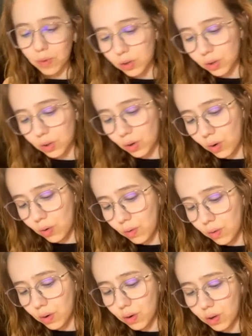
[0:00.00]
So
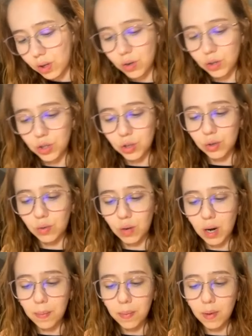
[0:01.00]
you just grab